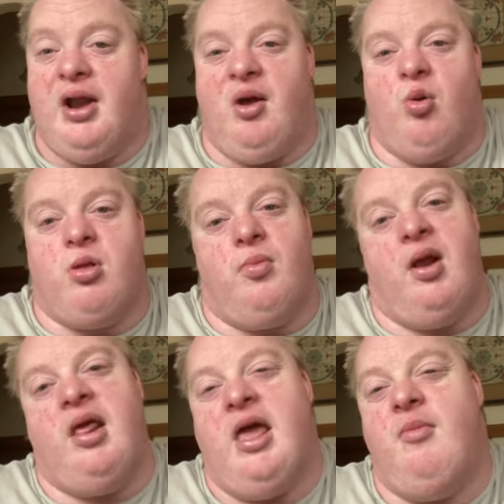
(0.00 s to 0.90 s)
I don't want to
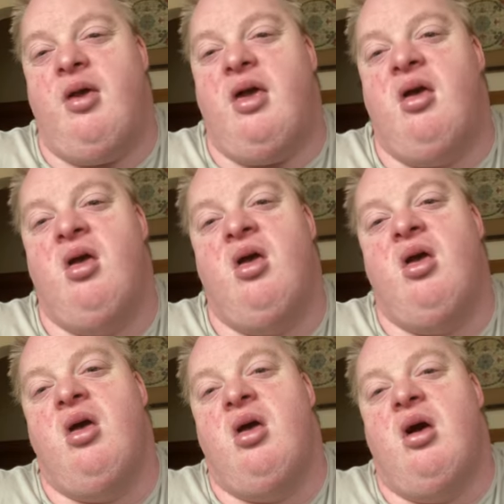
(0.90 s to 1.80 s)
bring him
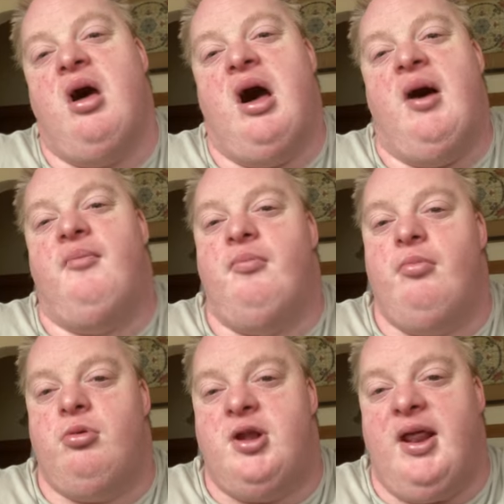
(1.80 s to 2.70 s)
up
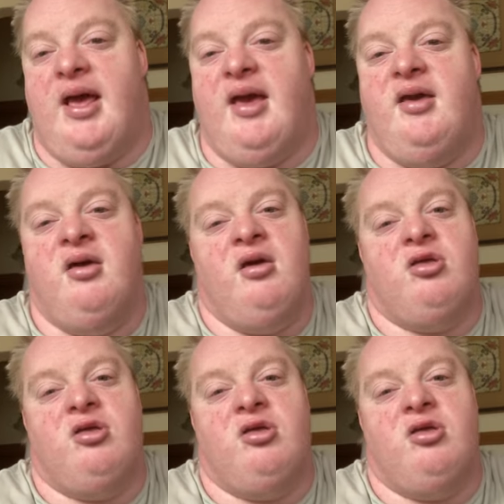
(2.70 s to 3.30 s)
today,